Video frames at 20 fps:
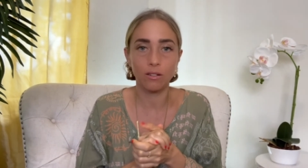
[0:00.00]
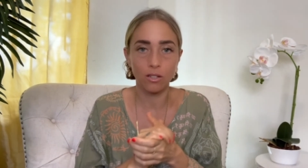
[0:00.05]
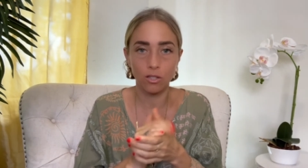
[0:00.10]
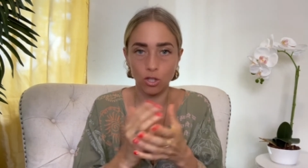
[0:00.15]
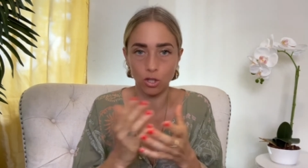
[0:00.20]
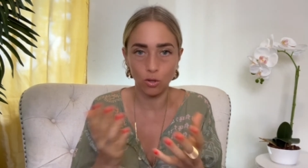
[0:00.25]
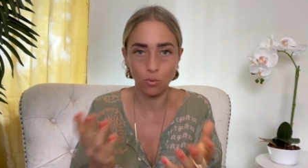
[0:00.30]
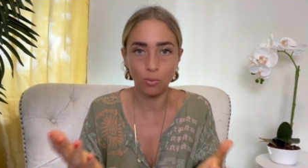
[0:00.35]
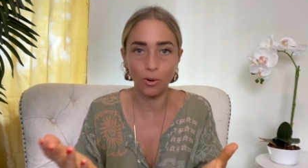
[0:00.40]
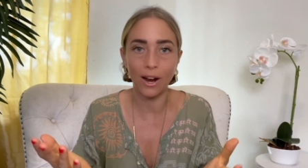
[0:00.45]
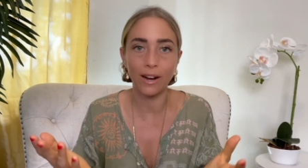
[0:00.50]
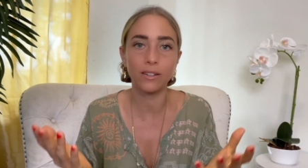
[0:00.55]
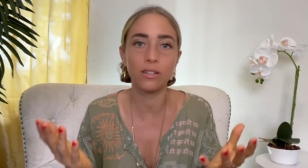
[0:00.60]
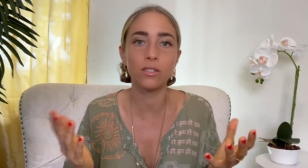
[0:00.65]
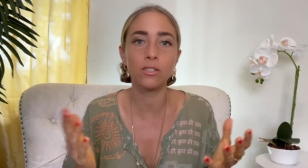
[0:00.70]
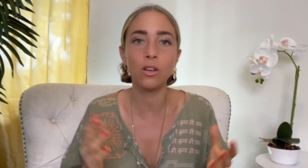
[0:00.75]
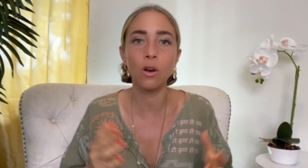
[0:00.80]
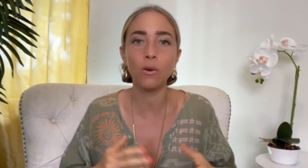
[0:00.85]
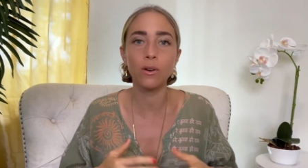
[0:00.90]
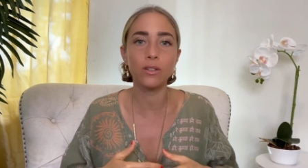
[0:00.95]
do you practice
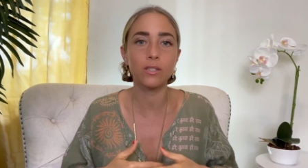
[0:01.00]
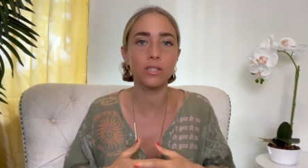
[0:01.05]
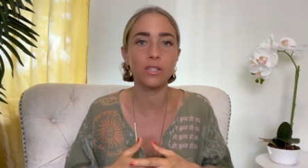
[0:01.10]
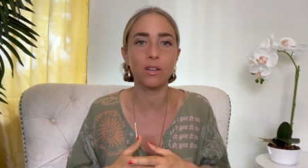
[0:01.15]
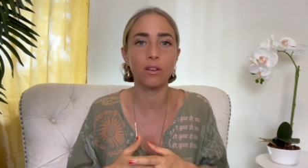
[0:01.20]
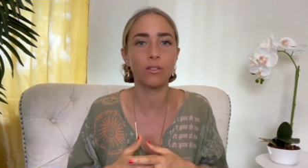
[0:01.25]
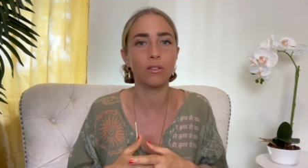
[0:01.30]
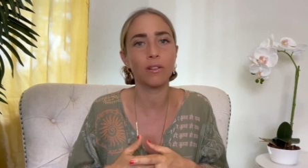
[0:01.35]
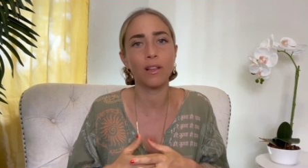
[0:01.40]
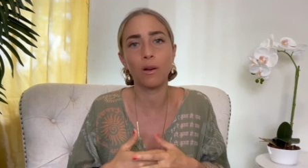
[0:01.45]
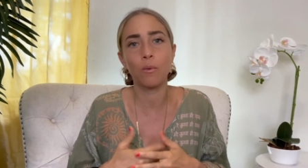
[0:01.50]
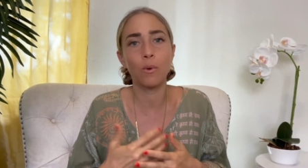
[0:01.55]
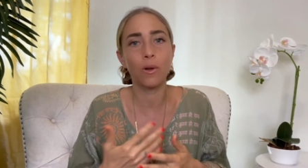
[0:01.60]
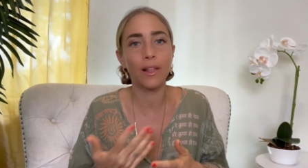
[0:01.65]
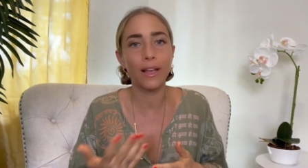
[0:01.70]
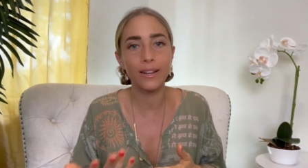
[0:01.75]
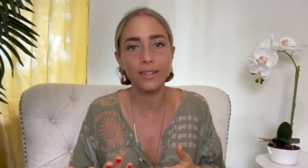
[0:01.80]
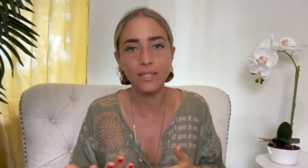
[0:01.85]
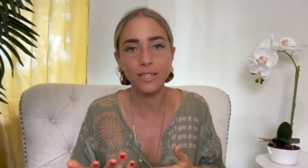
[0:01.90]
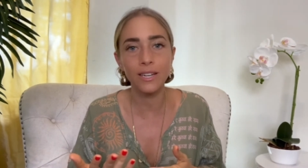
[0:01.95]
yoga still? They're like, well,
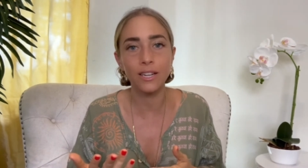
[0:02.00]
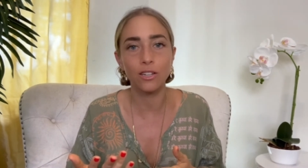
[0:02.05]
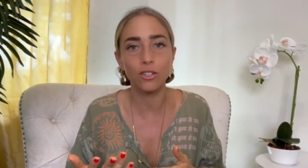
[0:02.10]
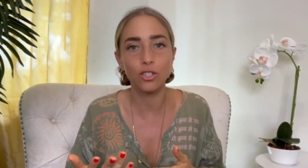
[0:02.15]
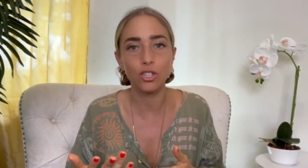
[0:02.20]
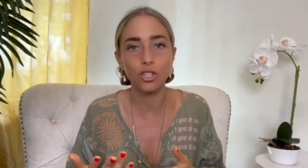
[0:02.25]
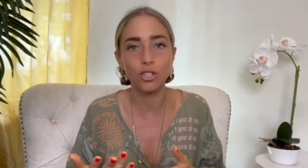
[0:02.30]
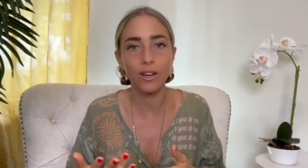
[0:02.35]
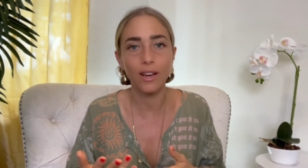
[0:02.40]
I teach.